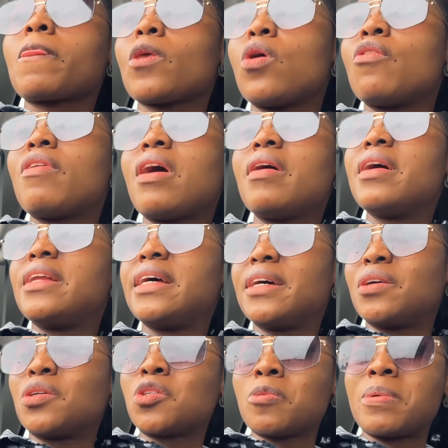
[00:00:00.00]
of how early I
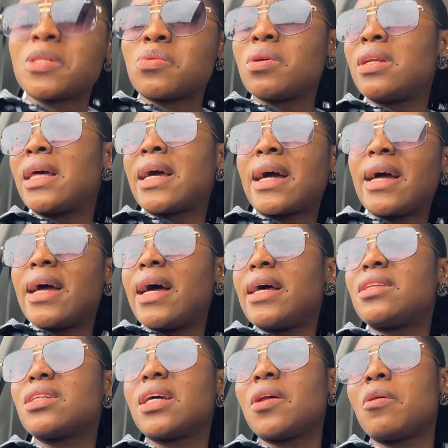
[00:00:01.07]
got up as well, like I had
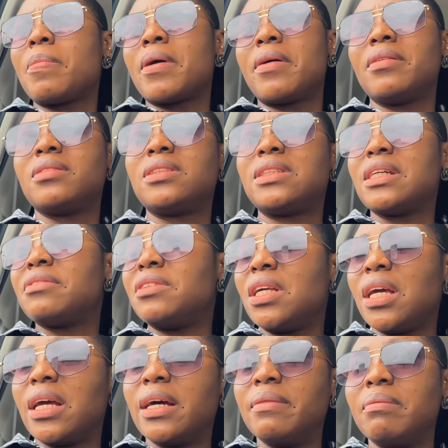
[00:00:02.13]
to get up around seven
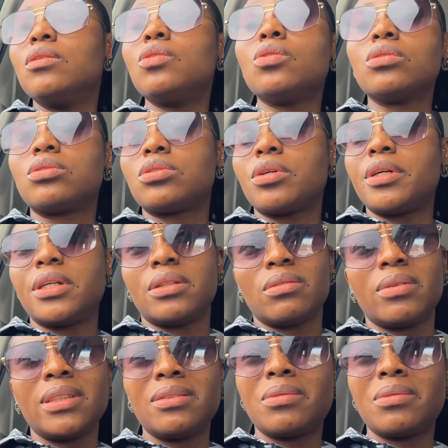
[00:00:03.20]
A M no sorry what,